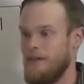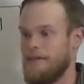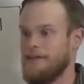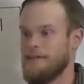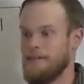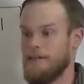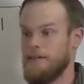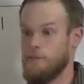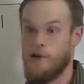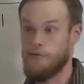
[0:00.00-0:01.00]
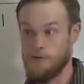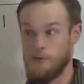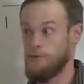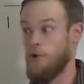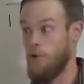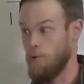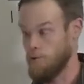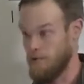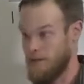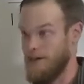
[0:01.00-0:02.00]
And the prophets use
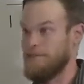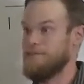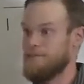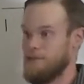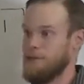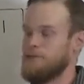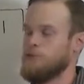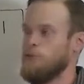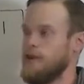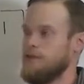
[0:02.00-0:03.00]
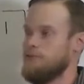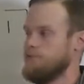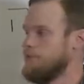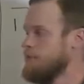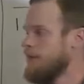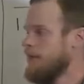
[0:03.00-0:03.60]
behold a lot. You know, it's a way of